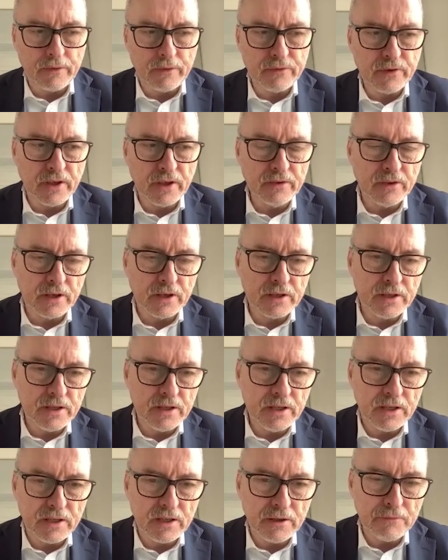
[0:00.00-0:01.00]
think the
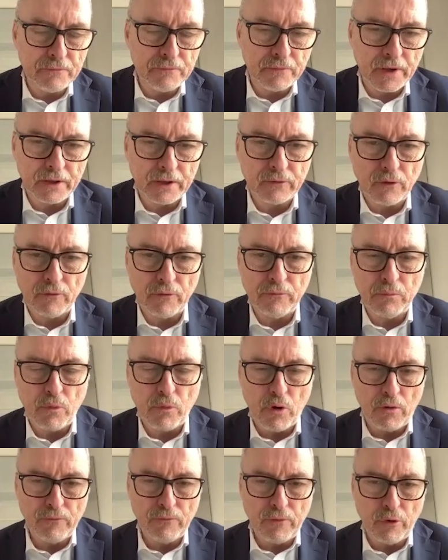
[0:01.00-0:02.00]
key effect of
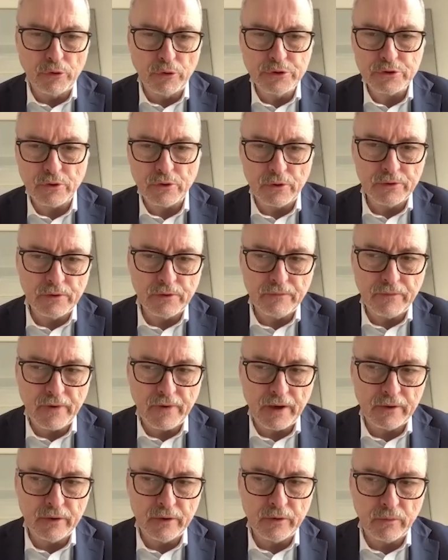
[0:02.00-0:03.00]
more votes on the
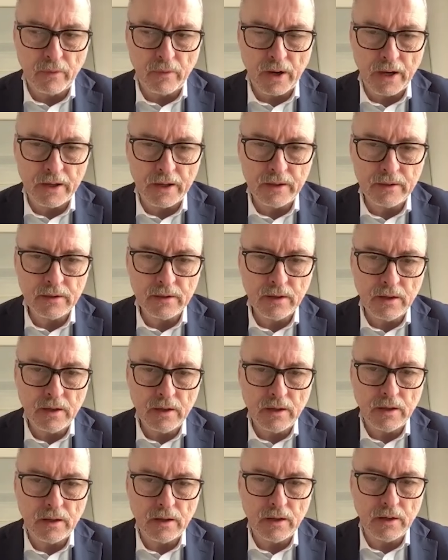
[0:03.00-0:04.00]
very right
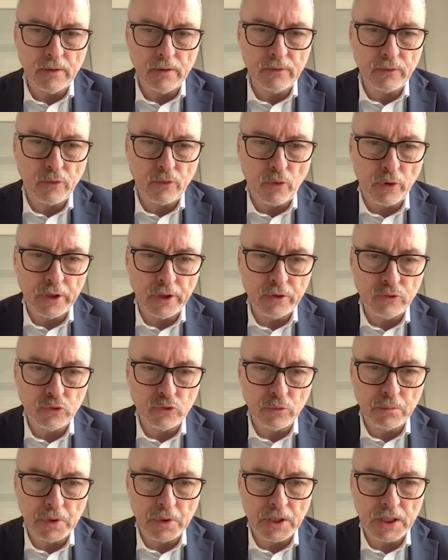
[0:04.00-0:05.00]
is going to
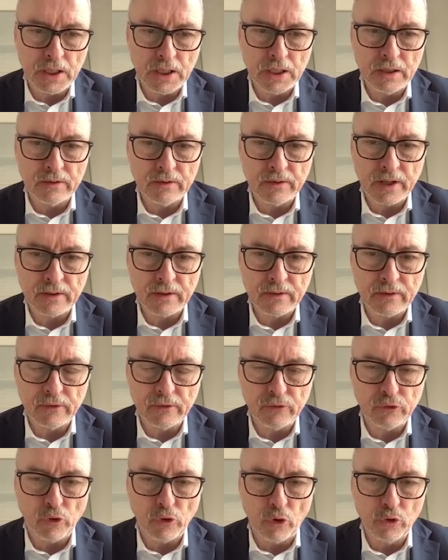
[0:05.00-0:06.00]
be that the
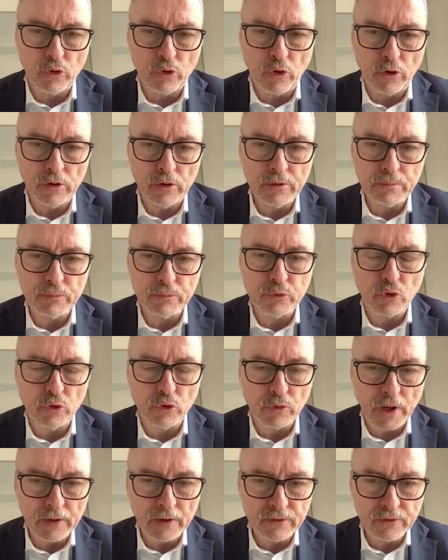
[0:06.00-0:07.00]
so-called
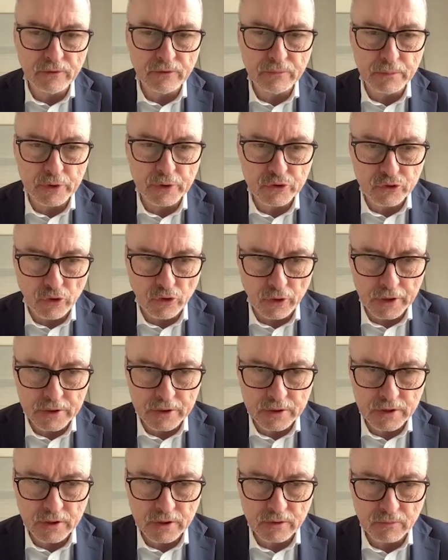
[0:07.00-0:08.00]
progressive
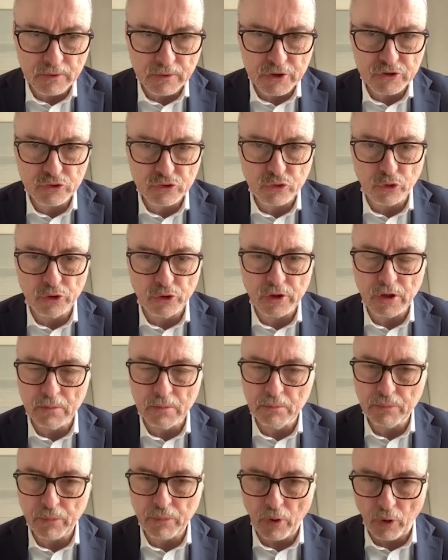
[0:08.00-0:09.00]
majority, which could
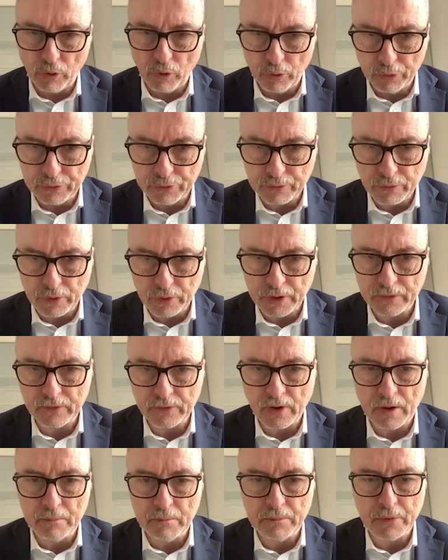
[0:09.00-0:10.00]
impose, for
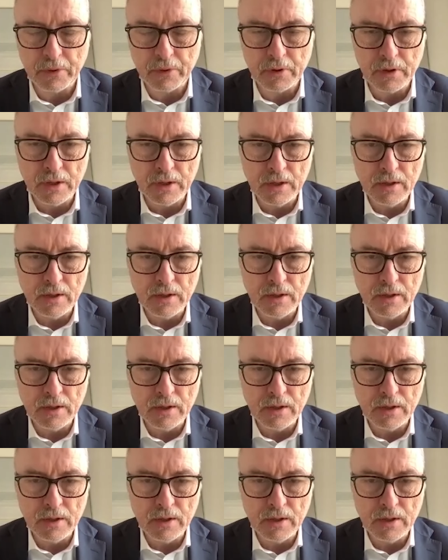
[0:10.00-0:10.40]
example,